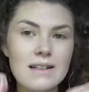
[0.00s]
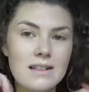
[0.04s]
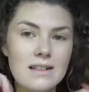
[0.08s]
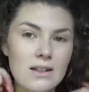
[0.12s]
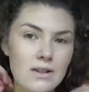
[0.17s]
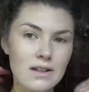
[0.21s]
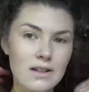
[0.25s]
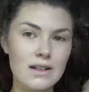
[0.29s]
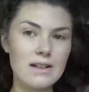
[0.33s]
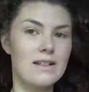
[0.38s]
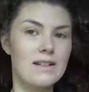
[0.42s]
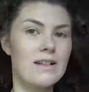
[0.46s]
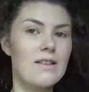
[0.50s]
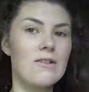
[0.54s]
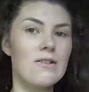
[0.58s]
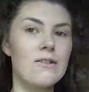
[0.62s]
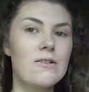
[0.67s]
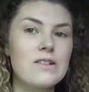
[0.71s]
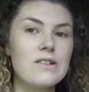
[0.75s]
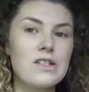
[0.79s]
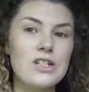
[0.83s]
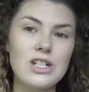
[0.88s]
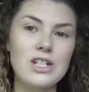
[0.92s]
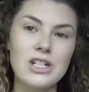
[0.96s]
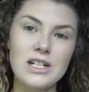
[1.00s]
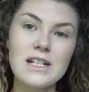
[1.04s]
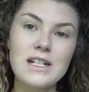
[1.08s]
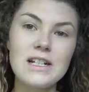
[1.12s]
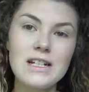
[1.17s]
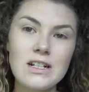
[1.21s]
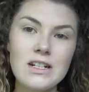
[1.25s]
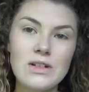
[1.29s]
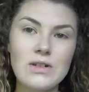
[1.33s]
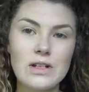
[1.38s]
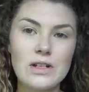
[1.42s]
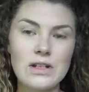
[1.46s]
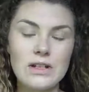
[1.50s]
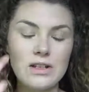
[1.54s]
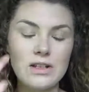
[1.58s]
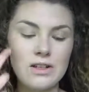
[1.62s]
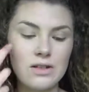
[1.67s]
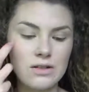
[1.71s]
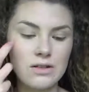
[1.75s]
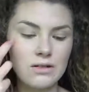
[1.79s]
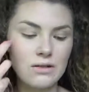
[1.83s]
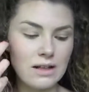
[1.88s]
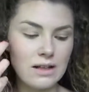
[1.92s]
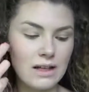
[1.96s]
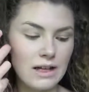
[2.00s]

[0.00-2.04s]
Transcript: So there's a little cheat you can do